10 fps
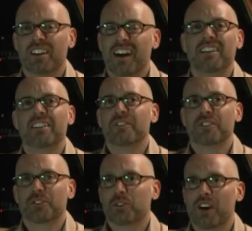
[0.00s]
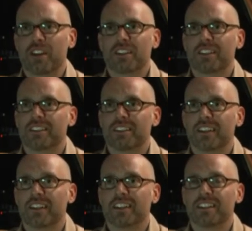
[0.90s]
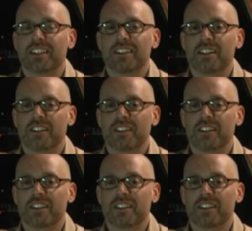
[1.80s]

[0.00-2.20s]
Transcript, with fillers: And I love the score. I think it's I think that it,